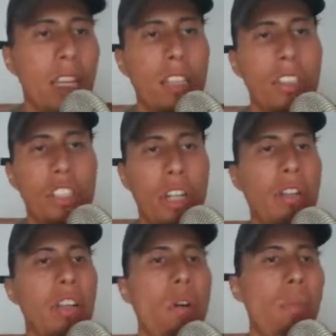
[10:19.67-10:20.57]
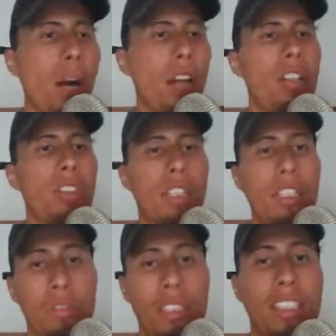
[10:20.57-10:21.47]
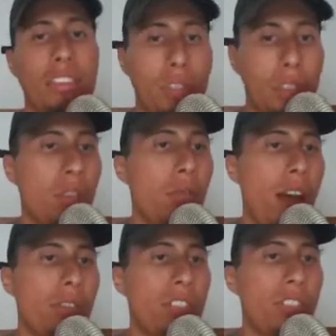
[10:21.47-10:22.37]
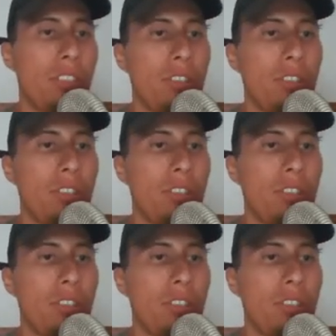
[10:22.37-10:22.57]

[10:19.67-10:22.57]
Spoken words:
to generate home buyers, and this was sent to his loan officers.